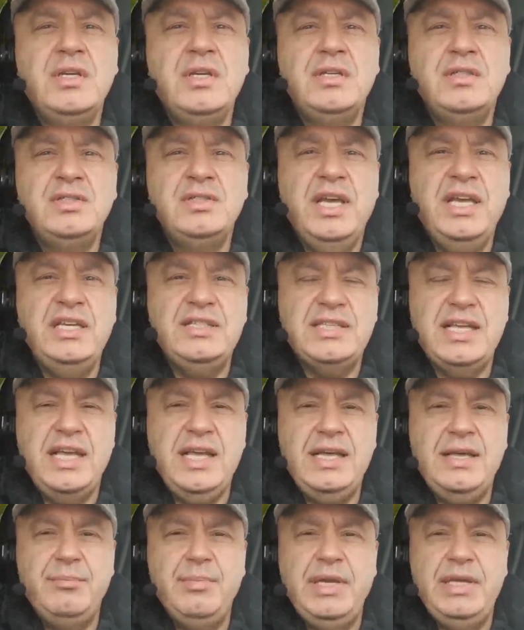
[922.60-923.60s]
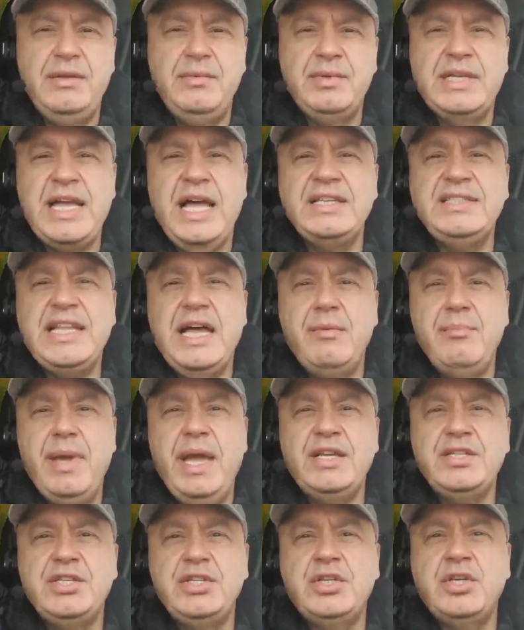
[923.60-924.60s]
Yes, me encanta
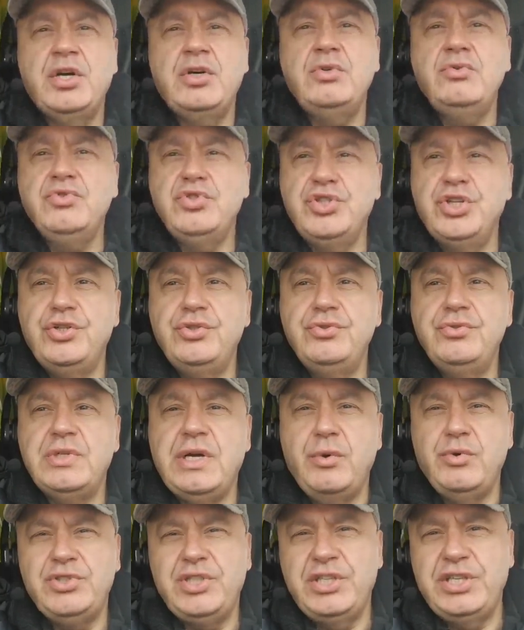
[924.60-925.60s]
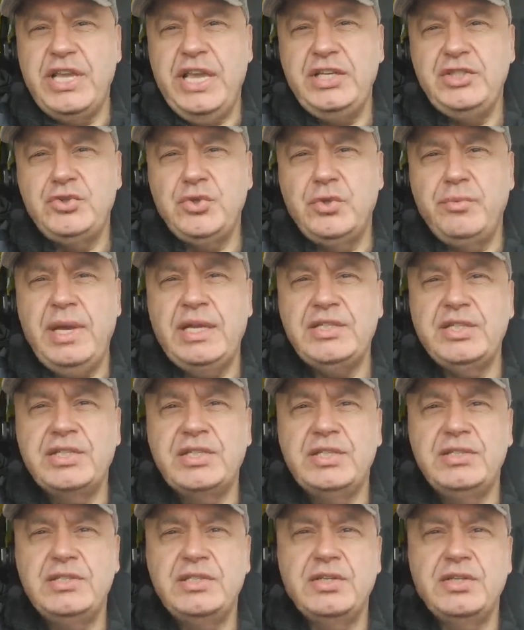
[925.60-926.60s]
Mexico. I was engaged to a
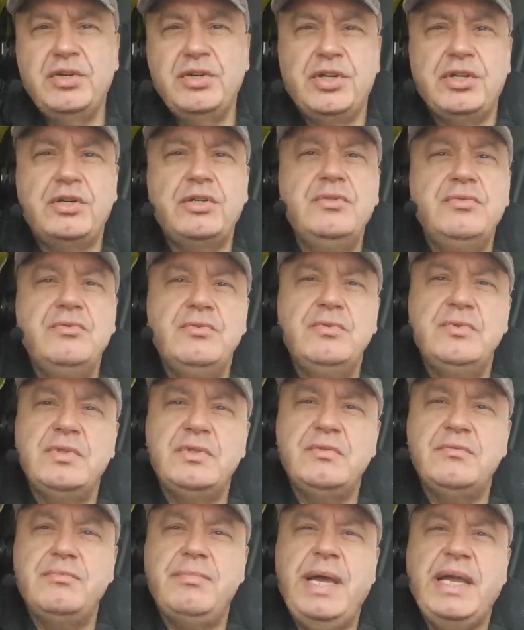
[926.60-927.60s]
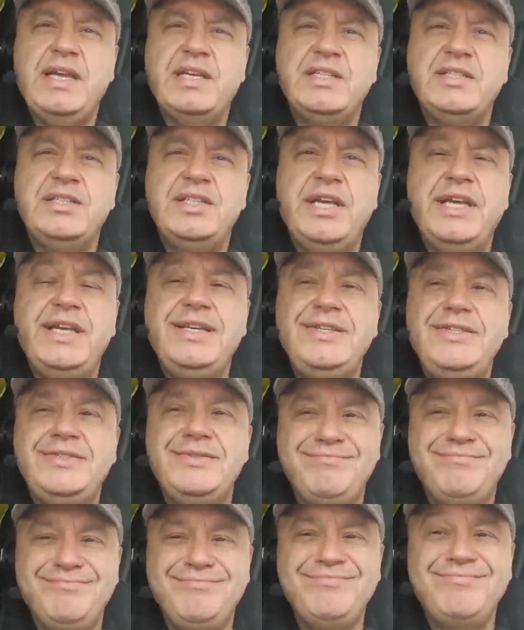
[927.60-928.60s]
Mexican girl back in the days.
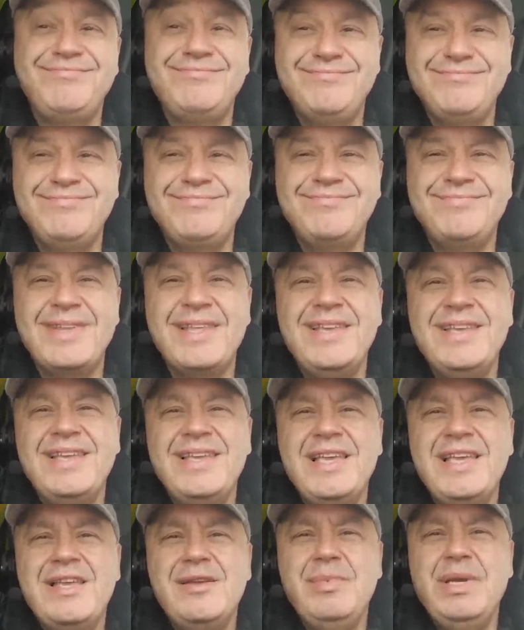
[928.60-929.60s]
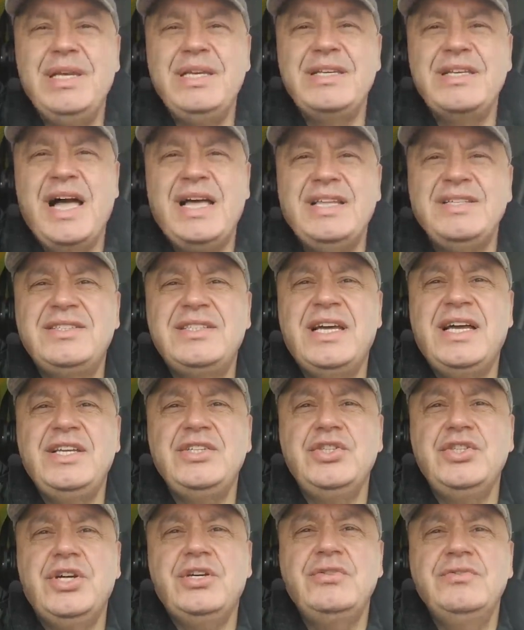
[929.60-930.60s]
Me
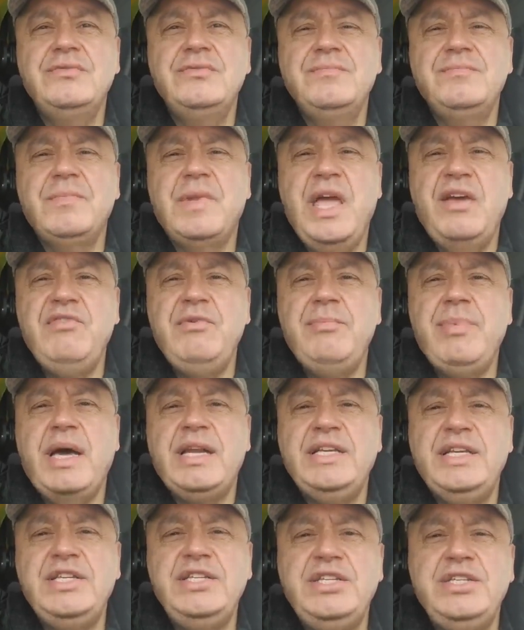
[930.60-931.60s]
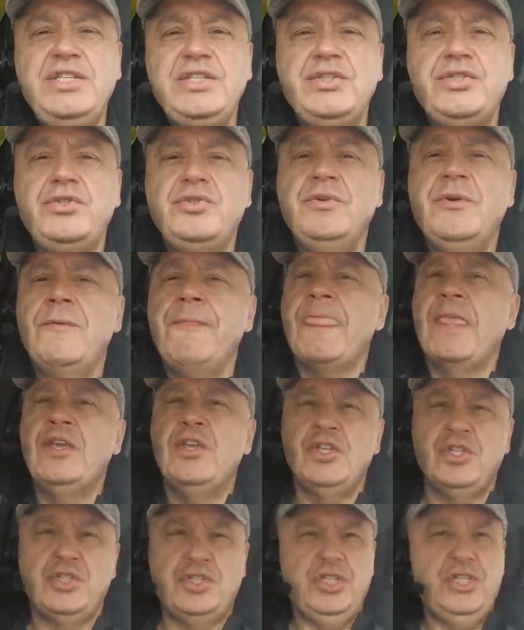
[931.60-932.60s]
encanta. Everybody in here,
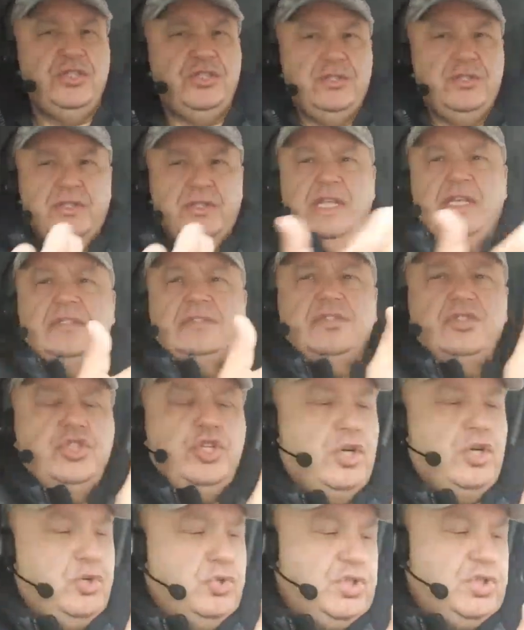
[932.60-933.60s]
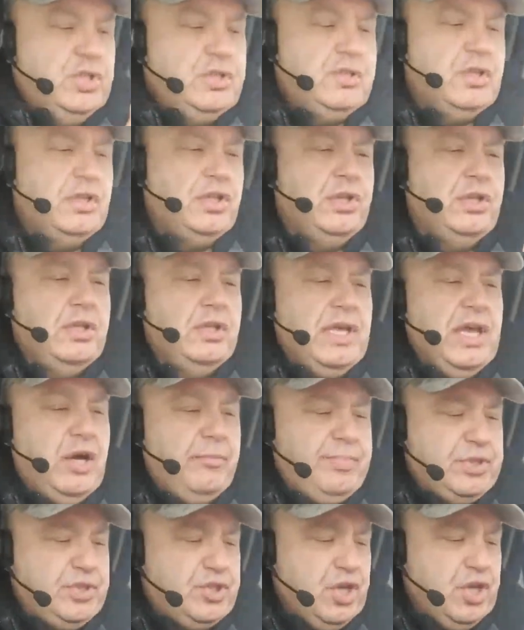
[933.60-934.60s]
just
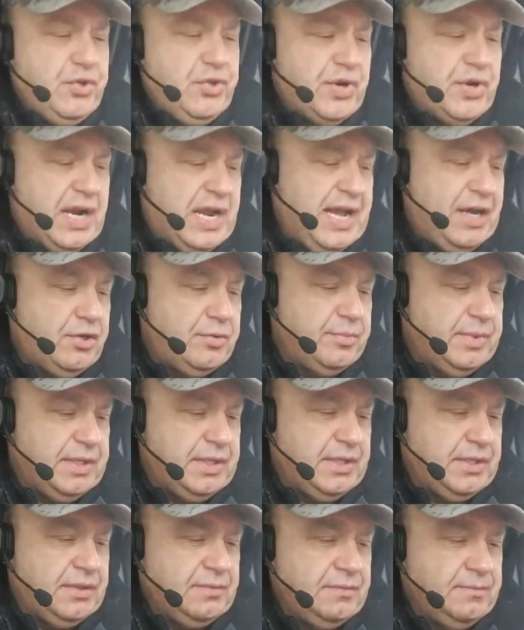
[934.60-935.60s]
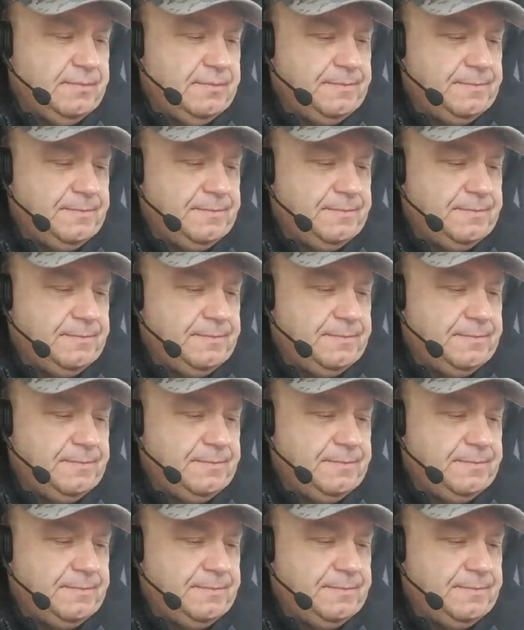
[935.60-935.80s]
help each other out, man.